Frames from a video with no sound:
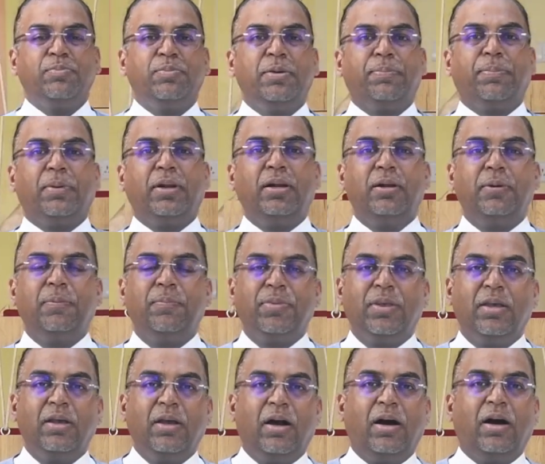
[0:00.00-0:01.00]
people
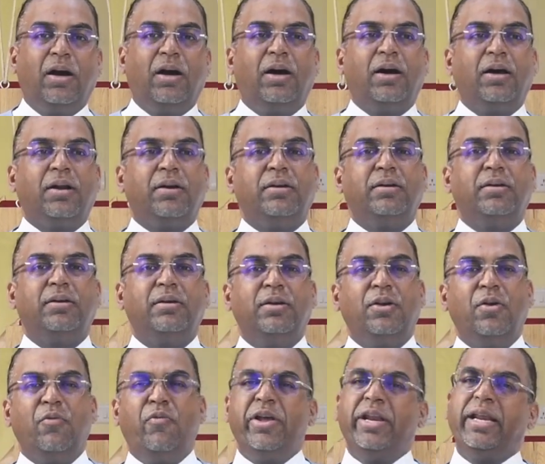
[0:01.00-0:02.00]
are
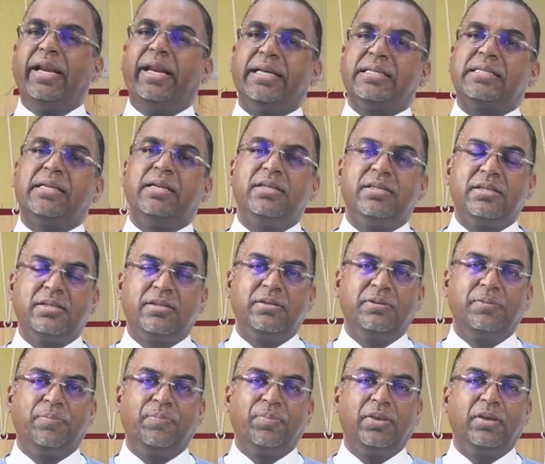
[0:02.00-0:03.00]
very
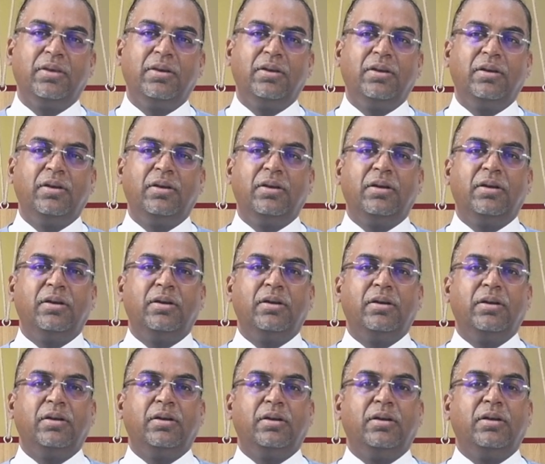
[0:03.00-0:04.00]
restless.
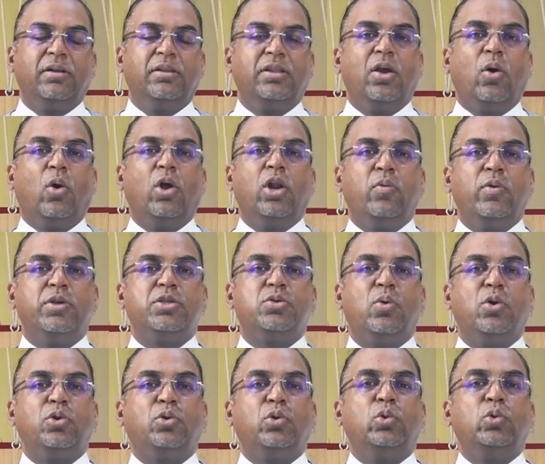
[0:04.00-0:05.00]
They always
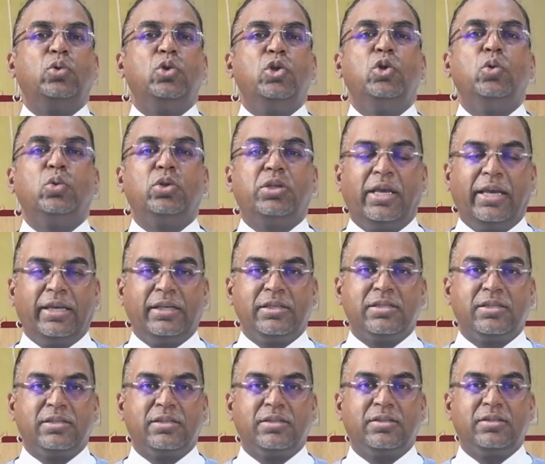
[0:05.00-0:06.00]
want to do new
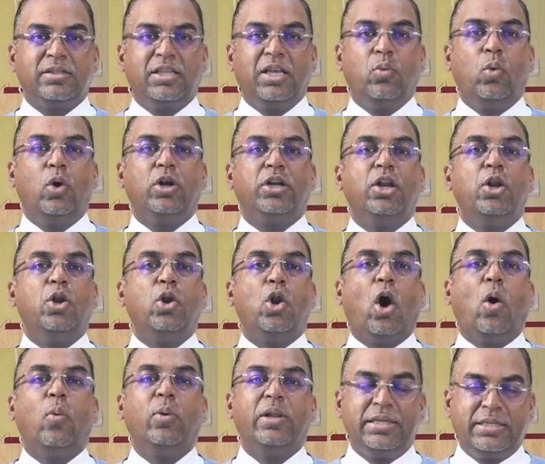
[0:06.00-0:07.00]
things. They want
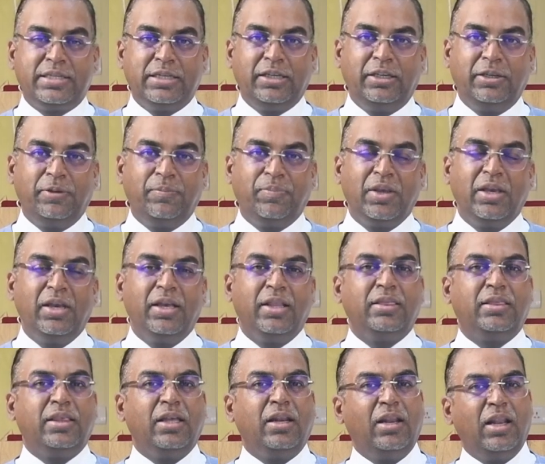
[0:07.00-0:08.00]
novelty.
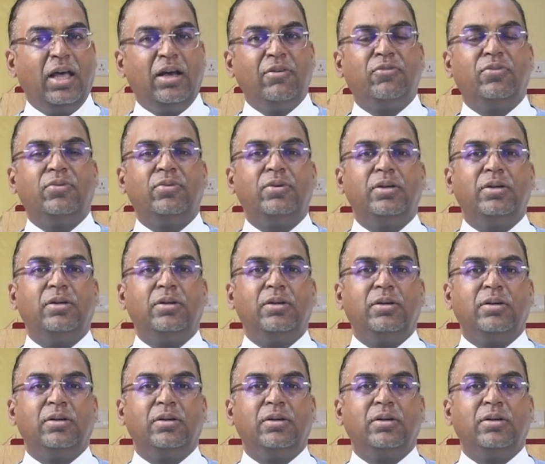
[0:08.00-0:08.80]
They love